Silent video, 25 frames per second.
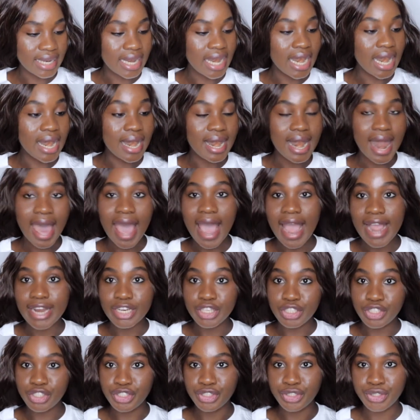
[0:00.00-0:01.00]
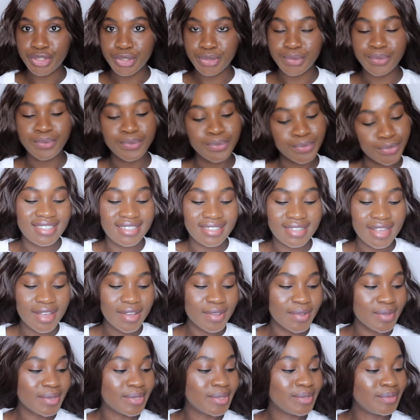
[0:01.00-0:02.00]
large.
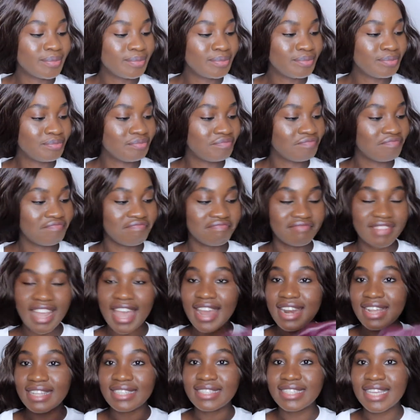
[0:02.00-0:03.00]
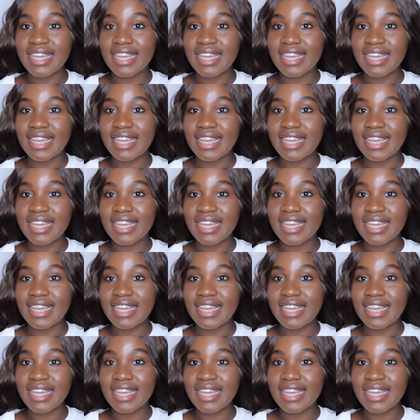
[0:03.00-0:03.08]
So that is